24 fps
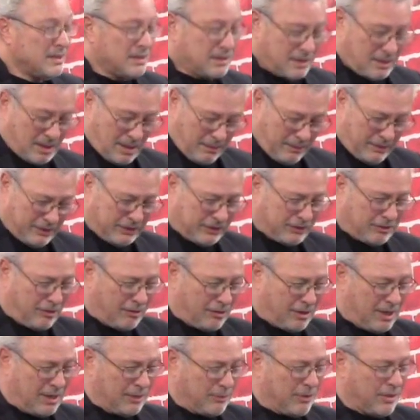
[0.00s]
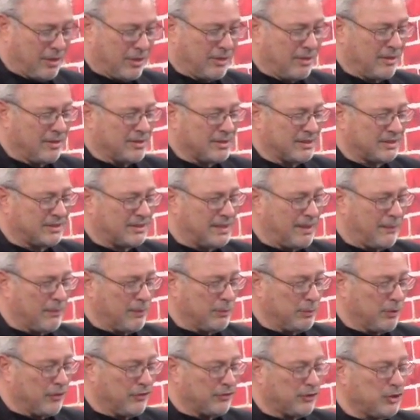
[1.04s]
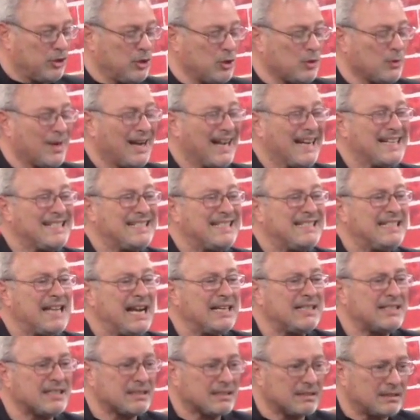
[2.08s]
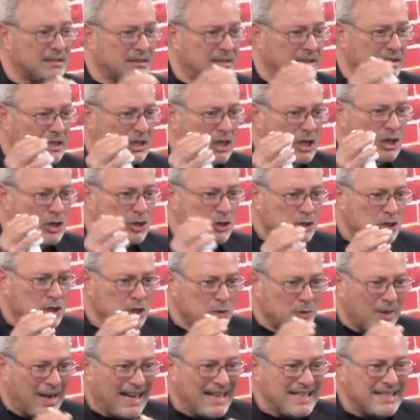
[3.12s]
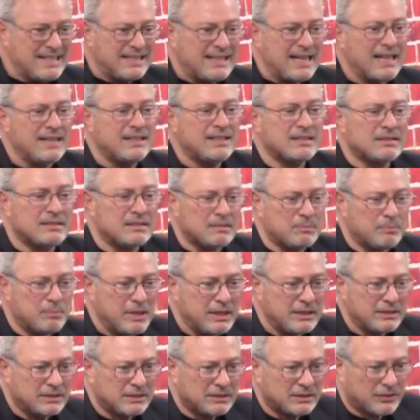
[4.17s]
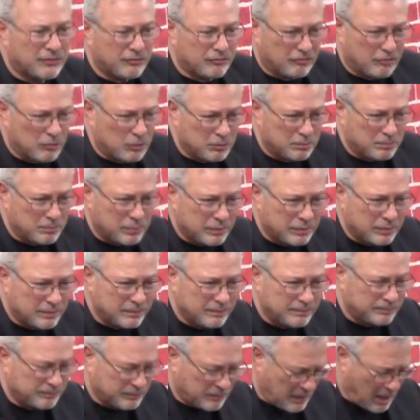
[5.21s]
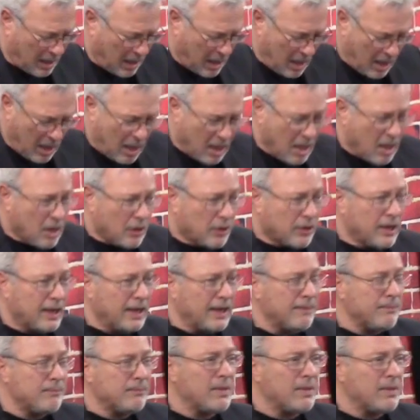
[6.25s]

So let me start out with a little something with two identical pieces of rope. Okay?